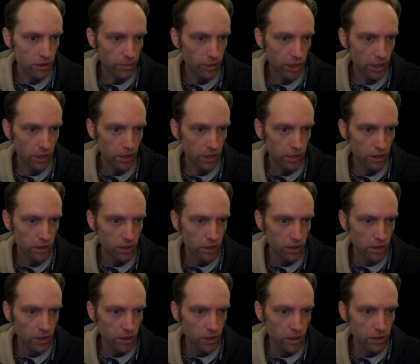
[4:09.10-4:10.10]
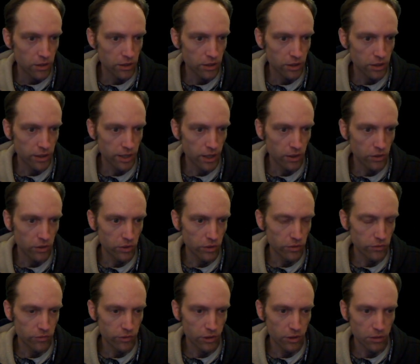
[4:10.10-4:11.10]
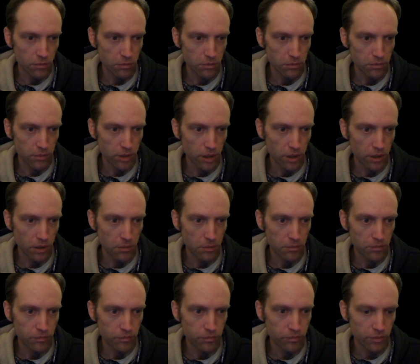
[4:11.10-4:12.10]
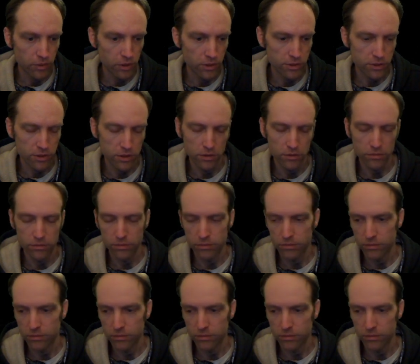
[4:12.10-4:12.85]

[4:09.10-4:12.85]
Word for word: command, you can download it from, um, there's a,